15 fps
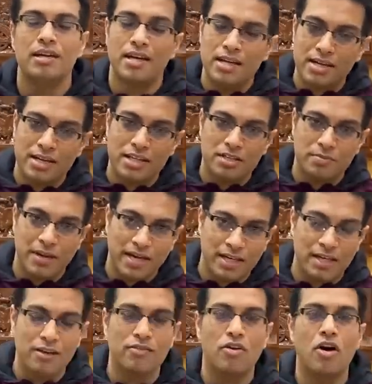
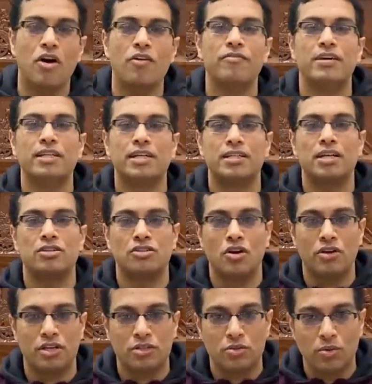irrespective of whether the
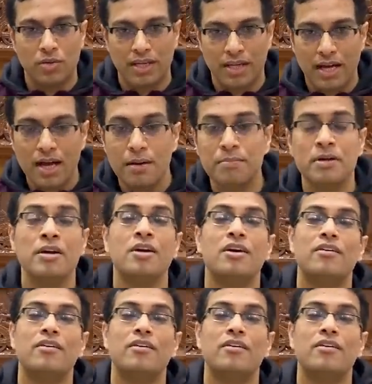stock is going up,